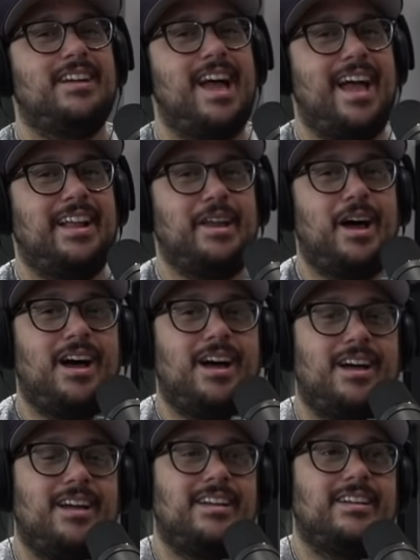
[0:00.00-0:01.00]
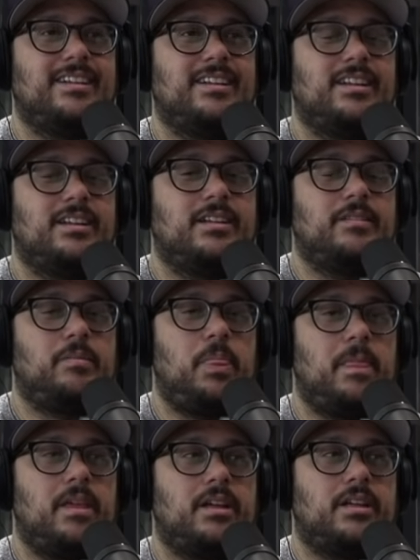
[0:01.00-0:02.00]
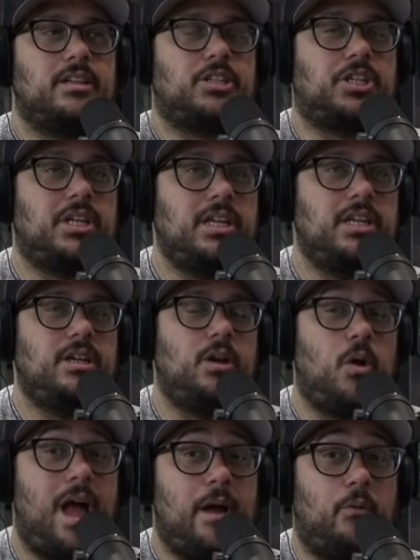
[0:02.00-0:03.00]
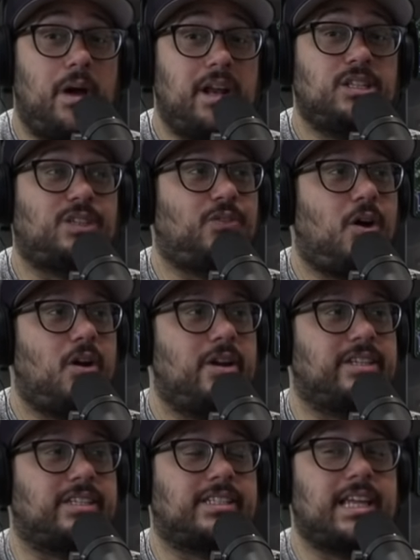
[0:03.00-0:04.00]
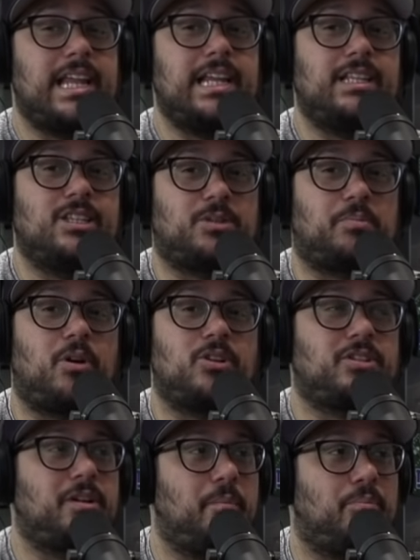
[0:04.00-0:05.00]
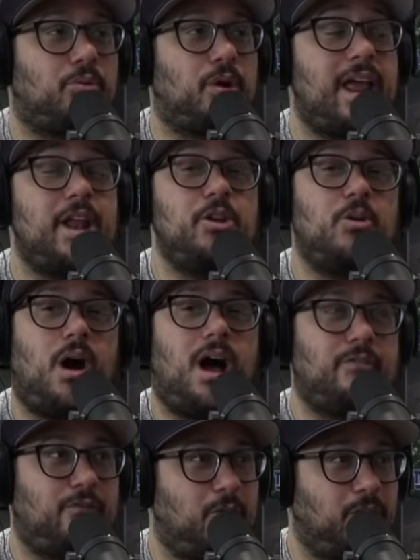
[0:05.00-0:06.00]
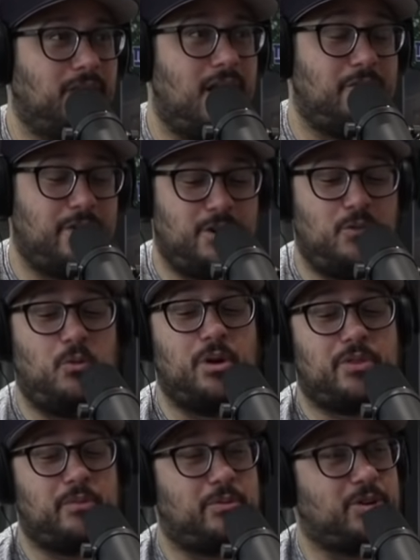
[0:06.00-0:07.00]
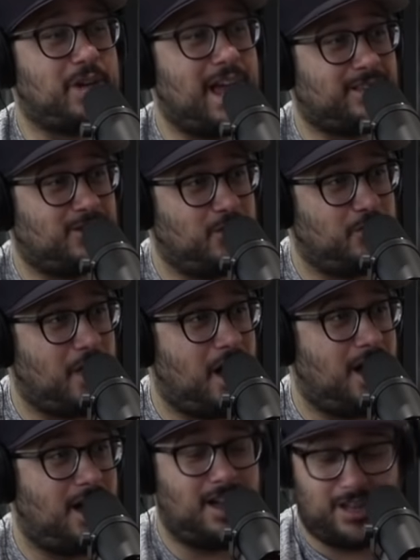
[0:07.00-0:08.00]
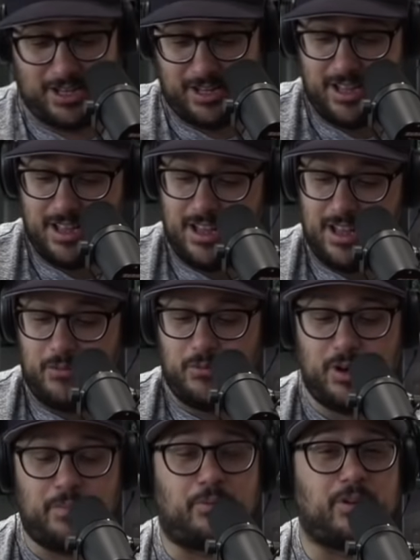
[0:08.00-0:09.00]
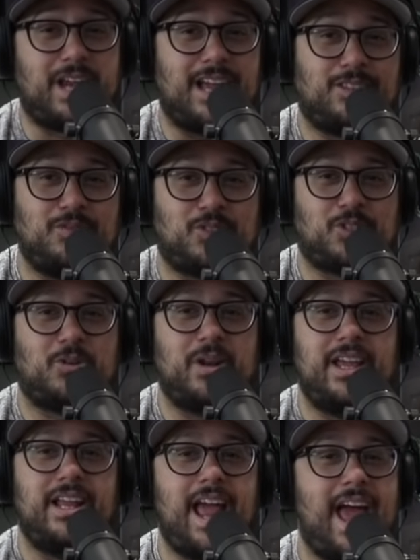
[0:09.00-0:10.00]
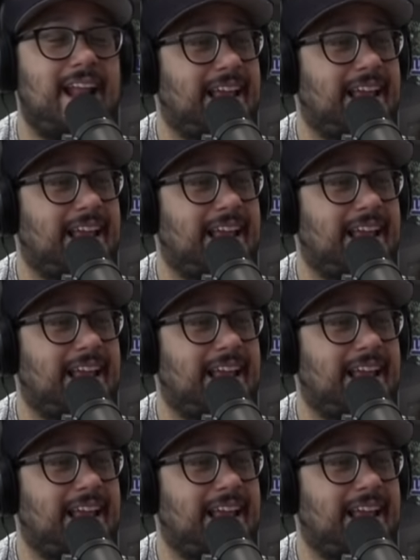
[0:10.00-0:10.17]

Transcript: And uh, she went as far as sending this person a brand new iPhone eleven with a protective uh, screen, with a protective screen and a